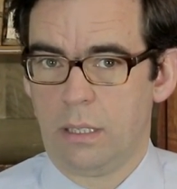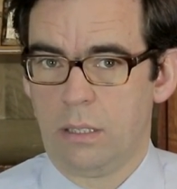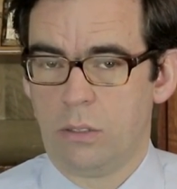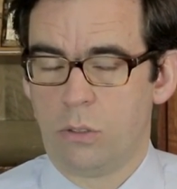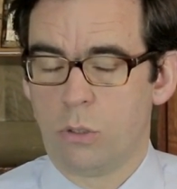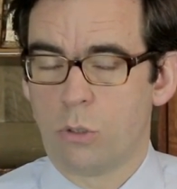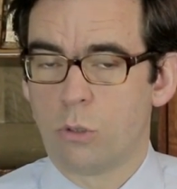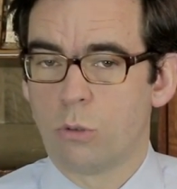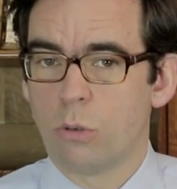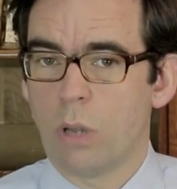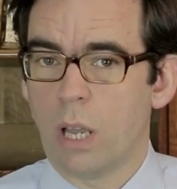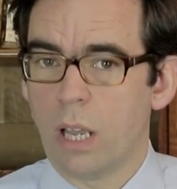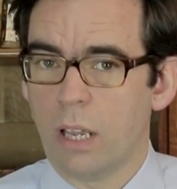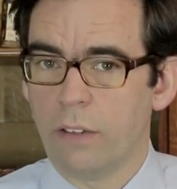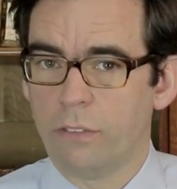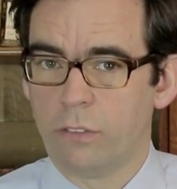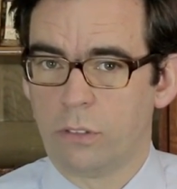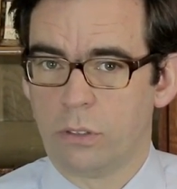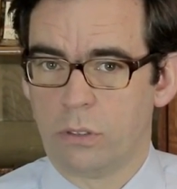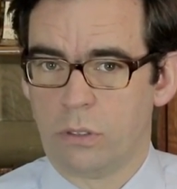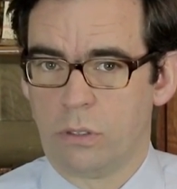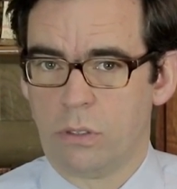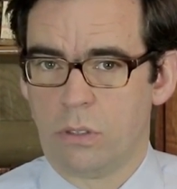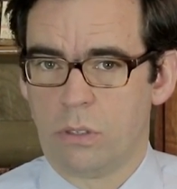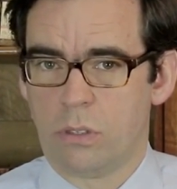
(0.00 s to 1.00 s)
the
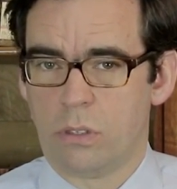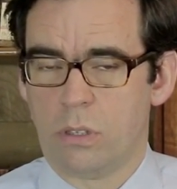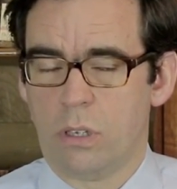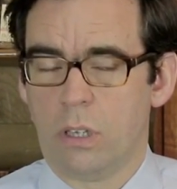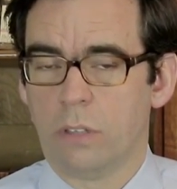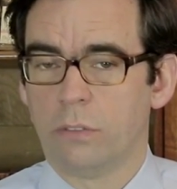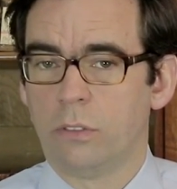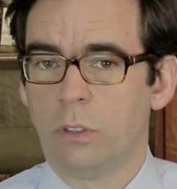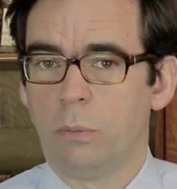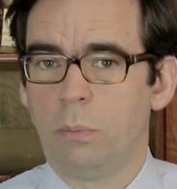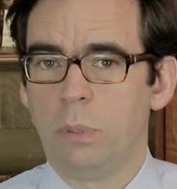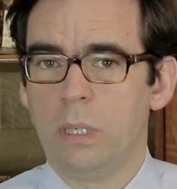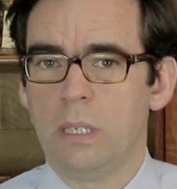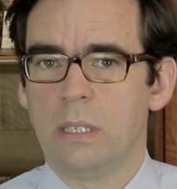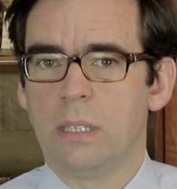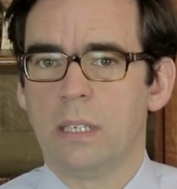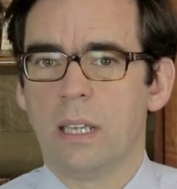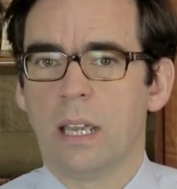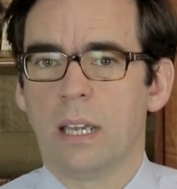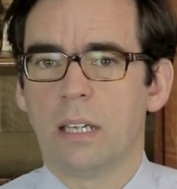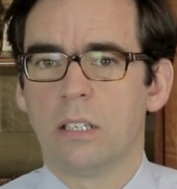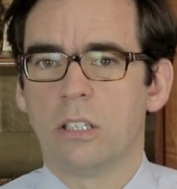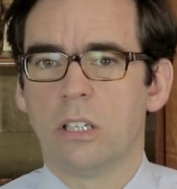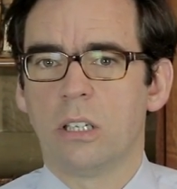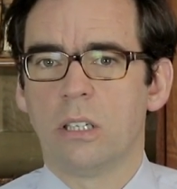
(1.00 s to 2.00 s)
drafters of the
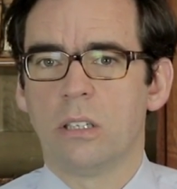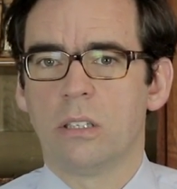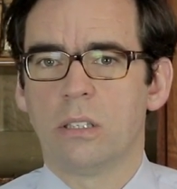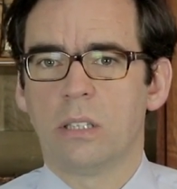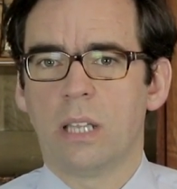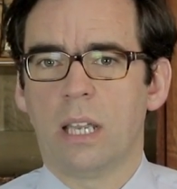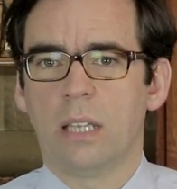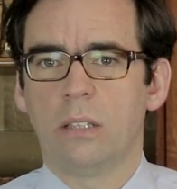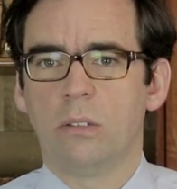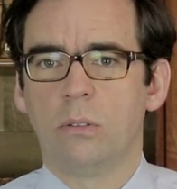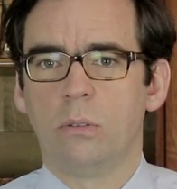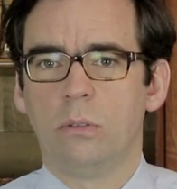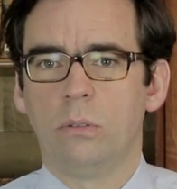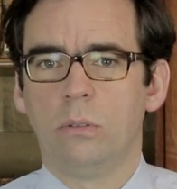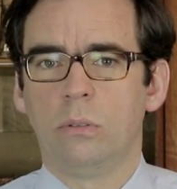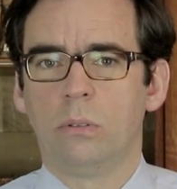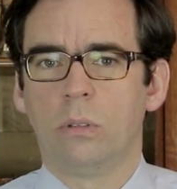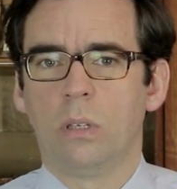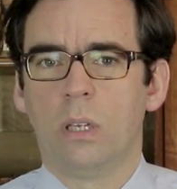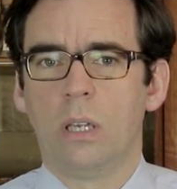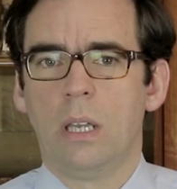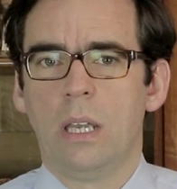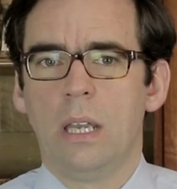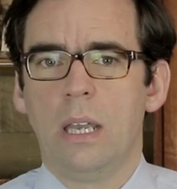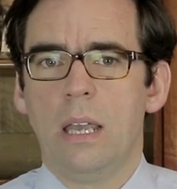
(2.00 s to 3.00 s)
PCIJ statute
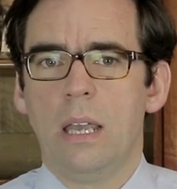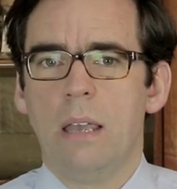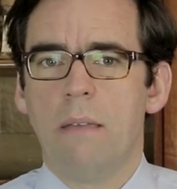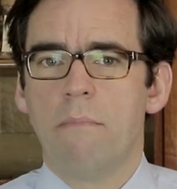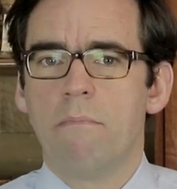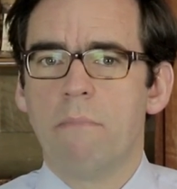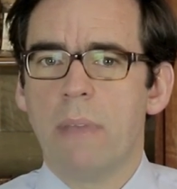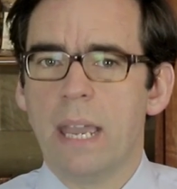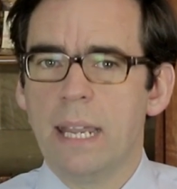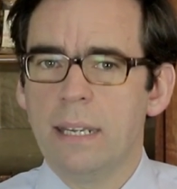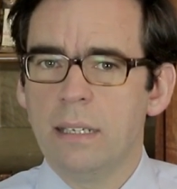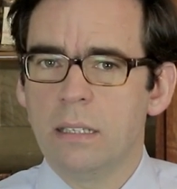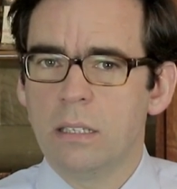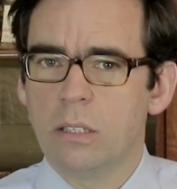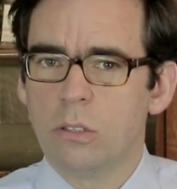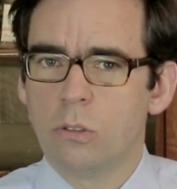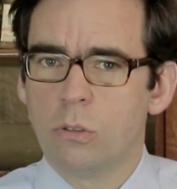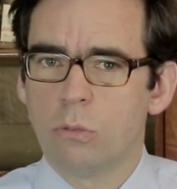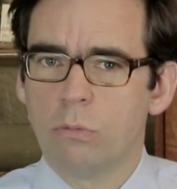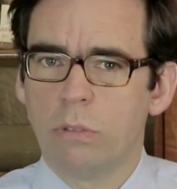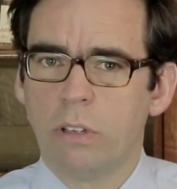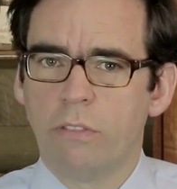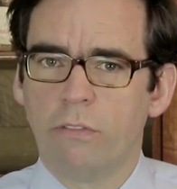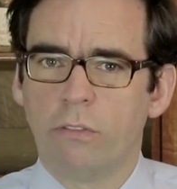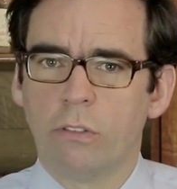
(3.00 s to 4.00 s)
meant
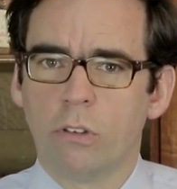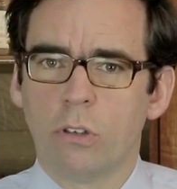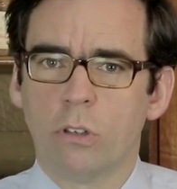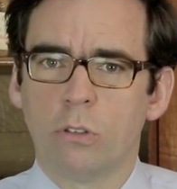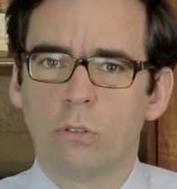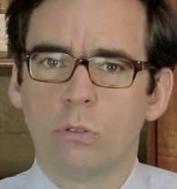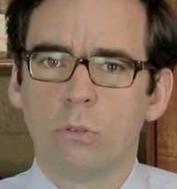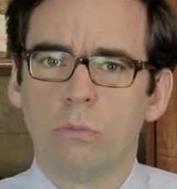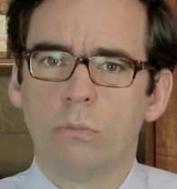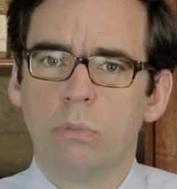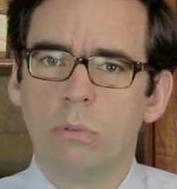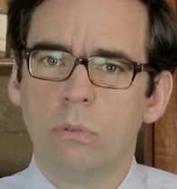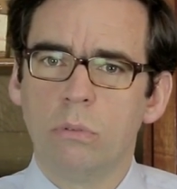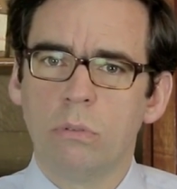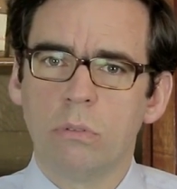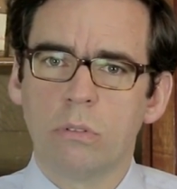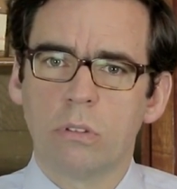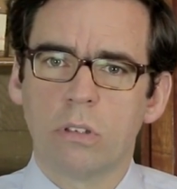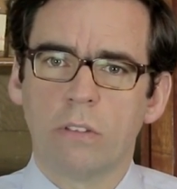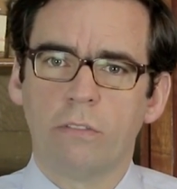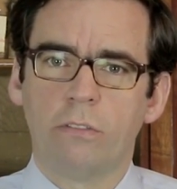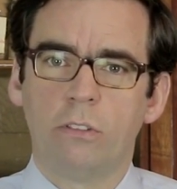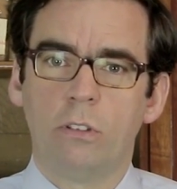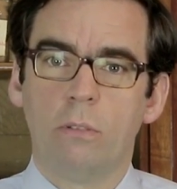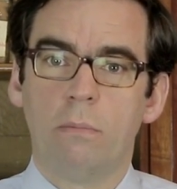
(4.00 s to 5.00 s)
to refer to rules
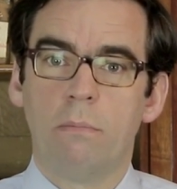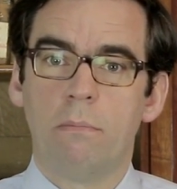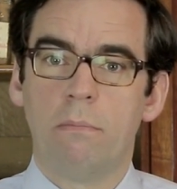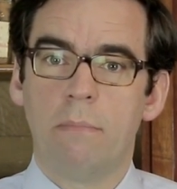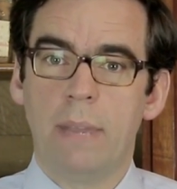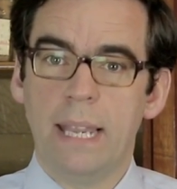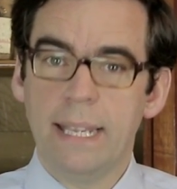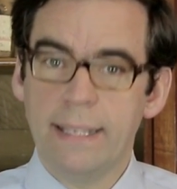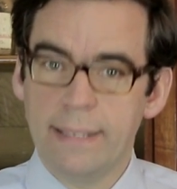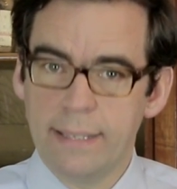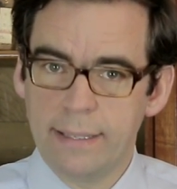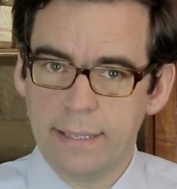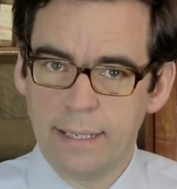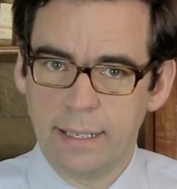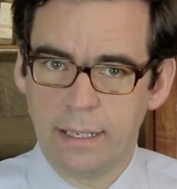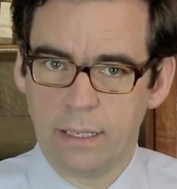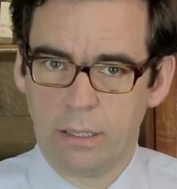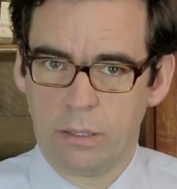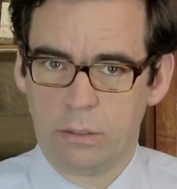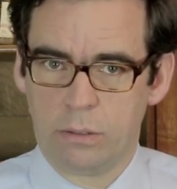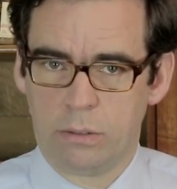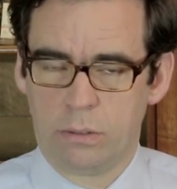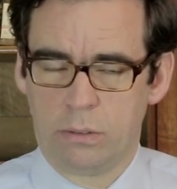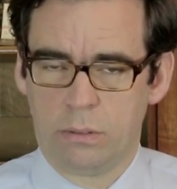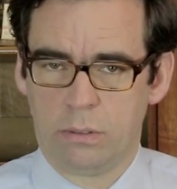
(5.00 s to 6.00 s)
of domestic
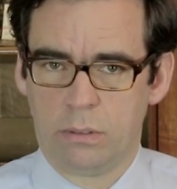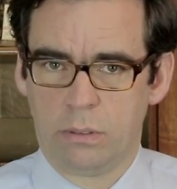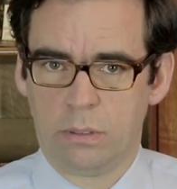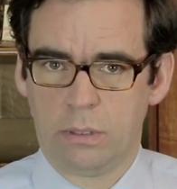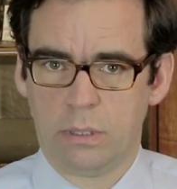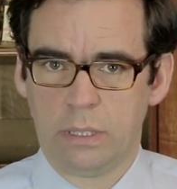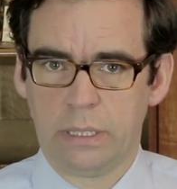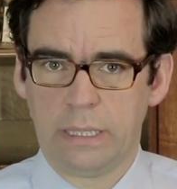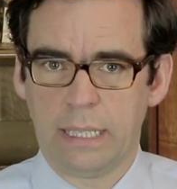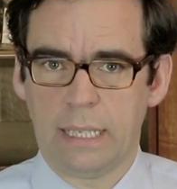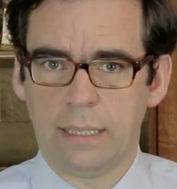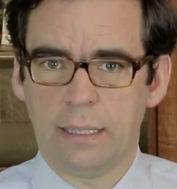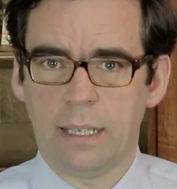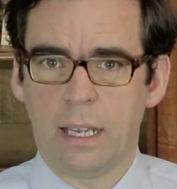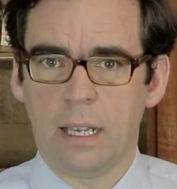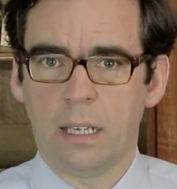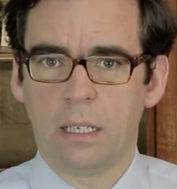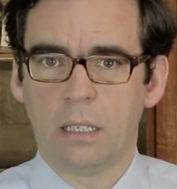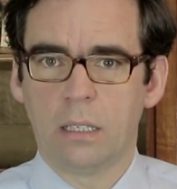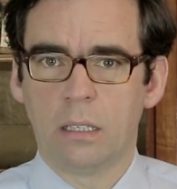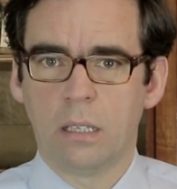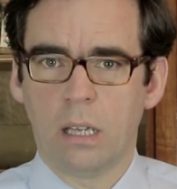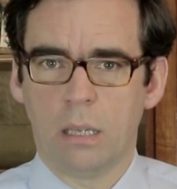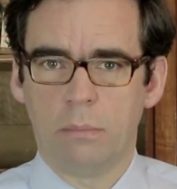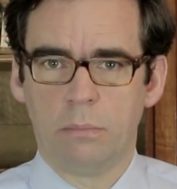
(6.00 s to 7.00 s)
law that are
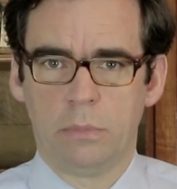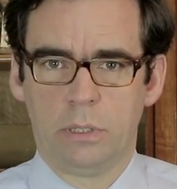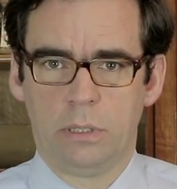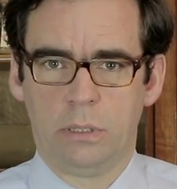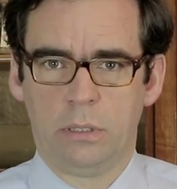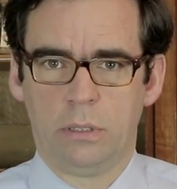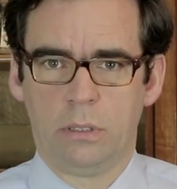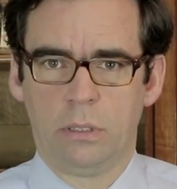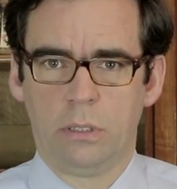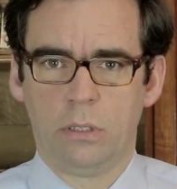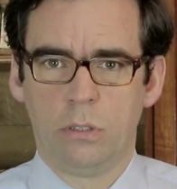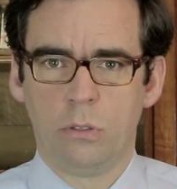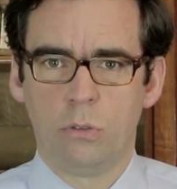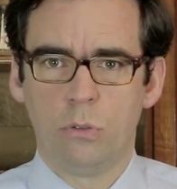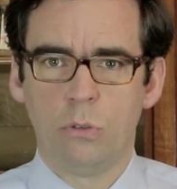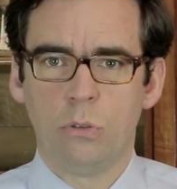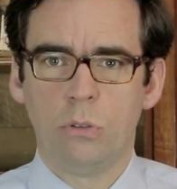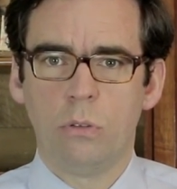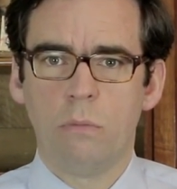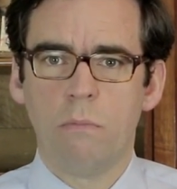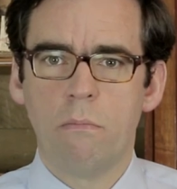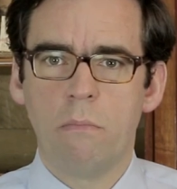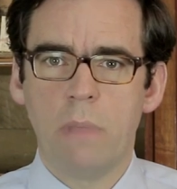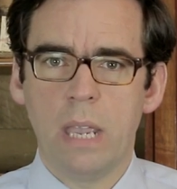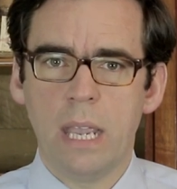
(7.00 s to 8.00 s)
common to
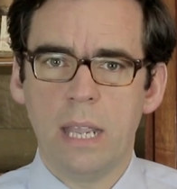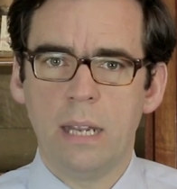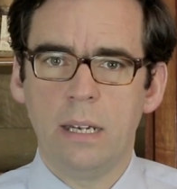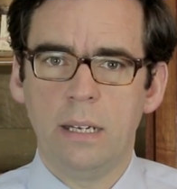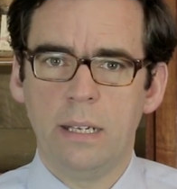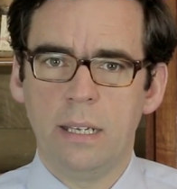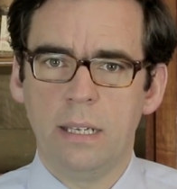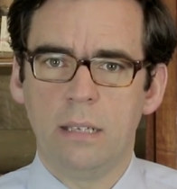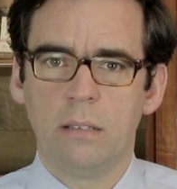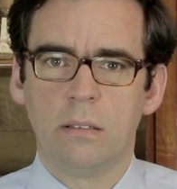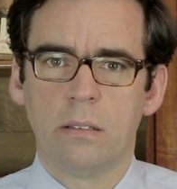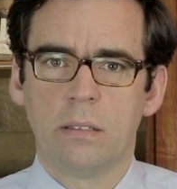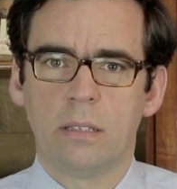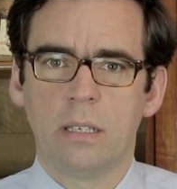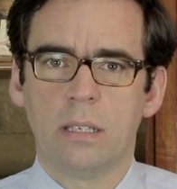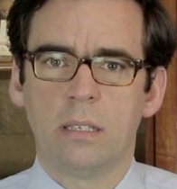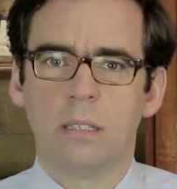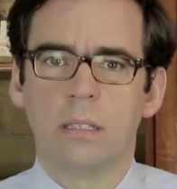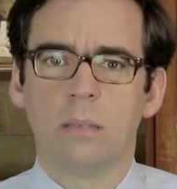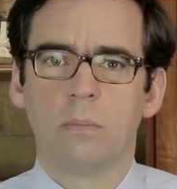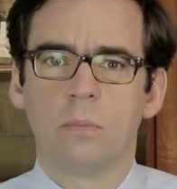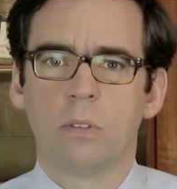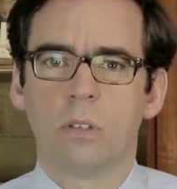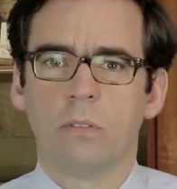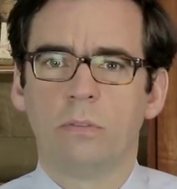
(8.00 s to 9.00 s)
the main legal
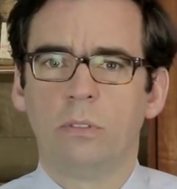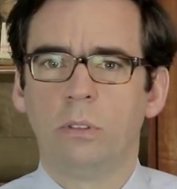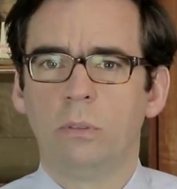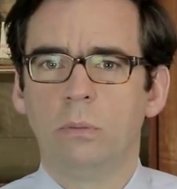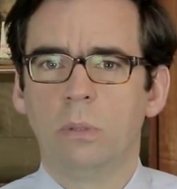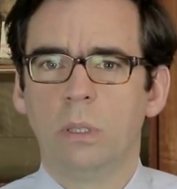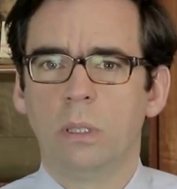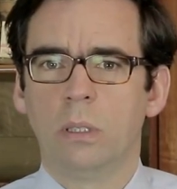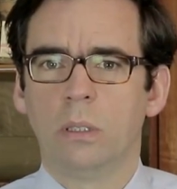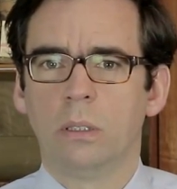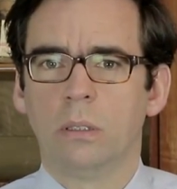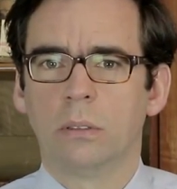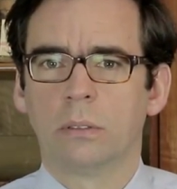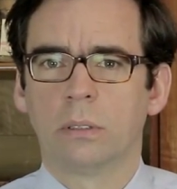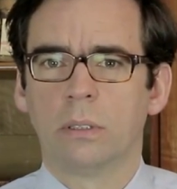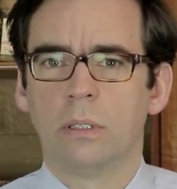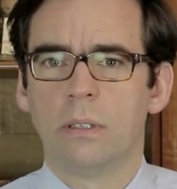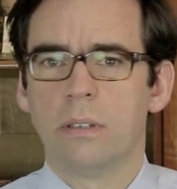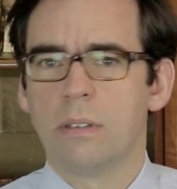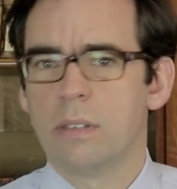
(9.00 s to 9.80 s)
systems of the world,